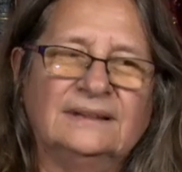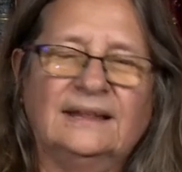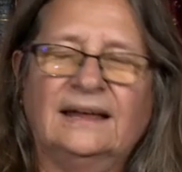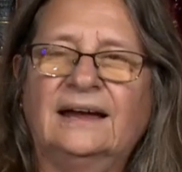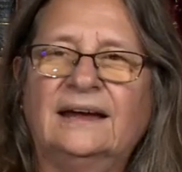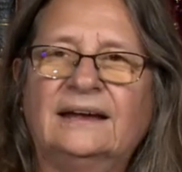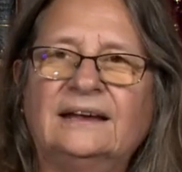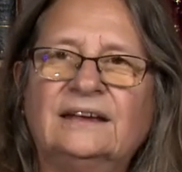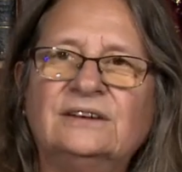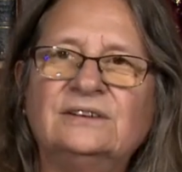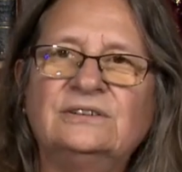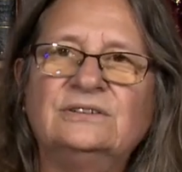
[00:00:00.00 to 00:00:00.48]

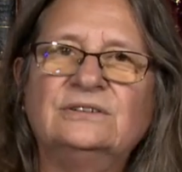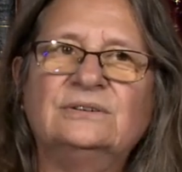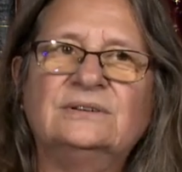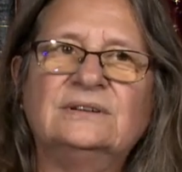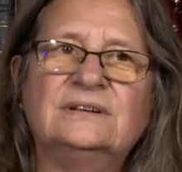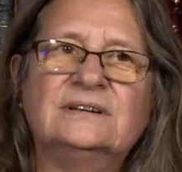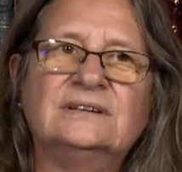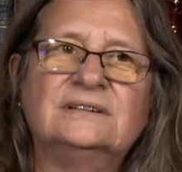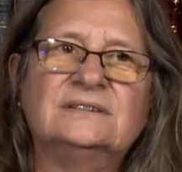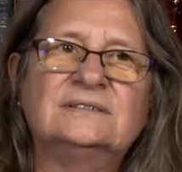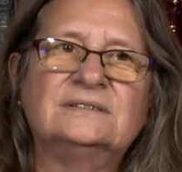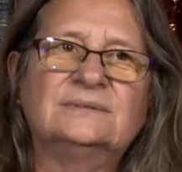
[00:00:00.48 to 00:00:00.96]
I can do
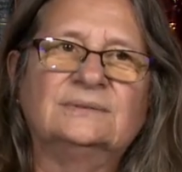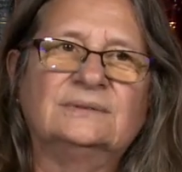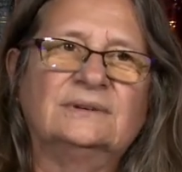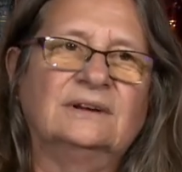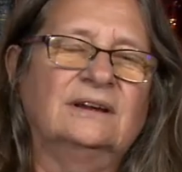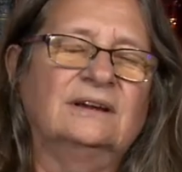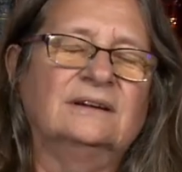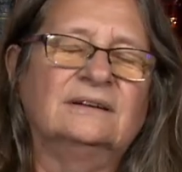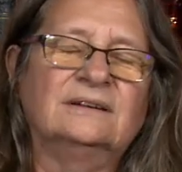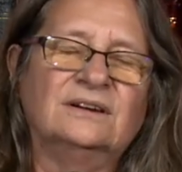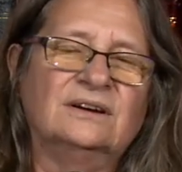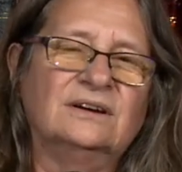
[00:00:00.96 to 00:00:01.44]
this.
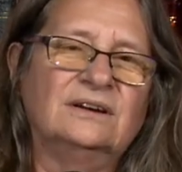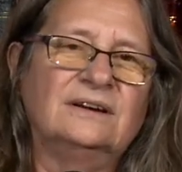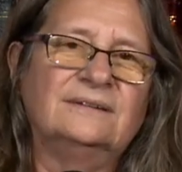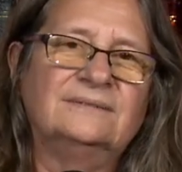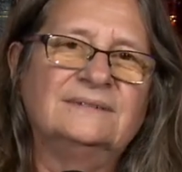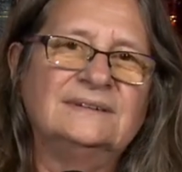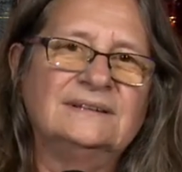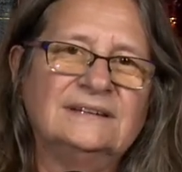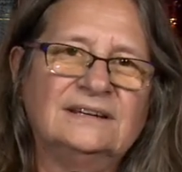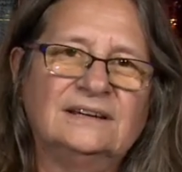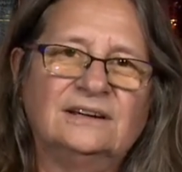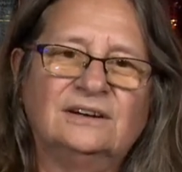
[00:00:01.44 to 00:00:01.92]
Got
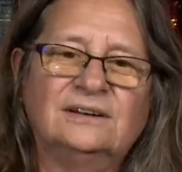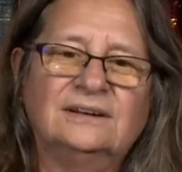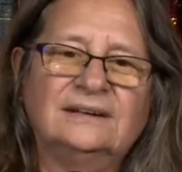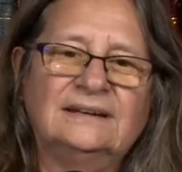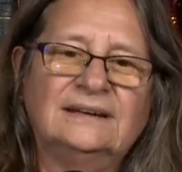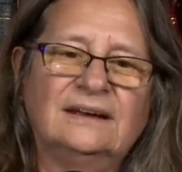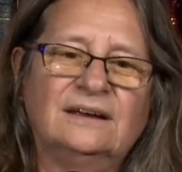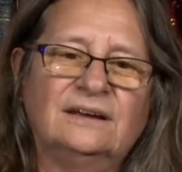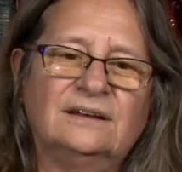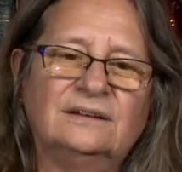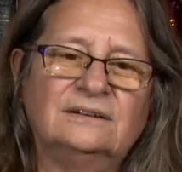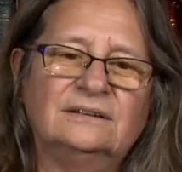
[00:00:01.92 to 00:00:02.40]
everything all
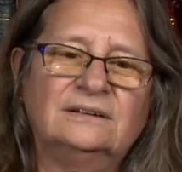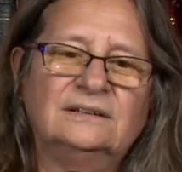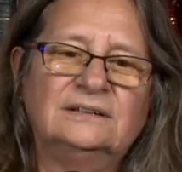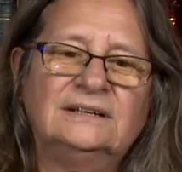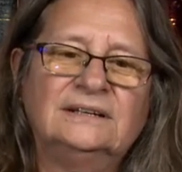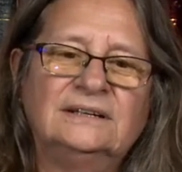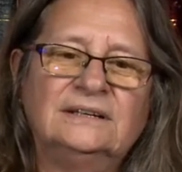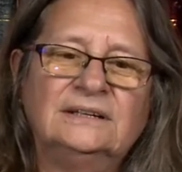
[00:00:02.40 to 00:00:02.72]
together.